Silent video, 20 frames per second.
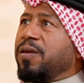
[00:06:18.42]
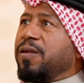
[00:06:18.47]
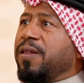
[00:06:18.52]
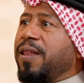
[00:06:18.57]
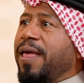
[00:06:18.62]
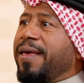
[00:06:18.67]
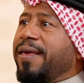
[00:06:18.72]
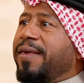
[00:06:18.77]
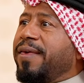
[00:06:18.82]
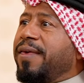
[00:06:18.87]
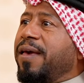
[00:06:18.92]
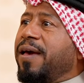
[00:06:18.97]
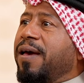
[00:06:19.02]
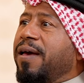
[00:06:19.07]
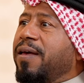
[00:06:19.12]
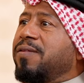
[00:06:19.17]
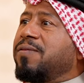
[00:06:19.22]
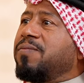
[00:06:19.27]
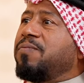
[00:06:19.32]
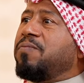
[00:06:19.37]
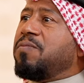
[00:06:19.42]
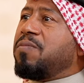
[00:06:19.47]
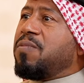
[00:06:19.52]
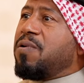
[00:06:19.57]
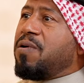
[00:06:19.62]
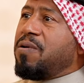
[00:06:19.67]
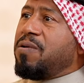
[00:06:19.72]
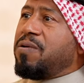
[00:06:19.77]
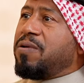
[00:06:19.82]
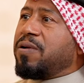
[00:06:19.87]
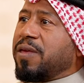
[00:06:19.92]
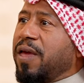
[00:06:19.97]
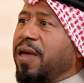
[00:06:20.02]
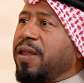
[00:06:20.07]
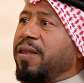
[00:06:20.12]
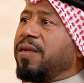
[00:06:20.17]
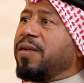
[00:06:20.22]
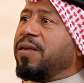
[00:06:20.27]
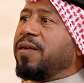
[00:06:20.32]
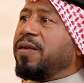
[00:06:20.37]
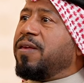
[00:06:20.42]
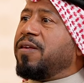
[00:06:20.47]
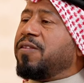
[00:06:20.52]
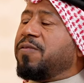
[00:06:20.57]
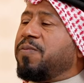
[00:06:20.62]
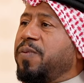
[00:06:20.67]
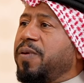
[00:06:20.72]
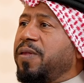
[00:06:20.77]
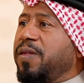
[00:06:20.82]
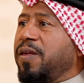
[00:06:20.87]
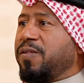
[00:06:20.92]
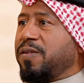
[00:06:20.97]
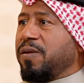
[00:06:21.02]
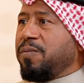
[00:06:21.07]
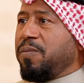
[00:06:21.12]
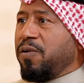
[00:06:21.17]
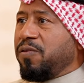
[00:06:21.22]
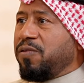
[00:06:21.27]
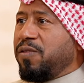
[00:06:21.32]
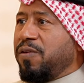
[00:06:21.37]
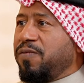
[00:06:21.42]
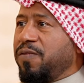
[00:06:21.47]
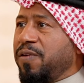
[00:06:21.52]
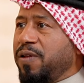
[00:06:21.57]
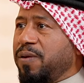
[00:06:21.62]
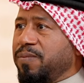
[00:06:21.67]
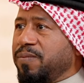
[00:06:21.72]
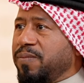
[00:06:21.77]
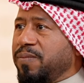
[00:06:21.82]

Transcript: like he has more experience about the film.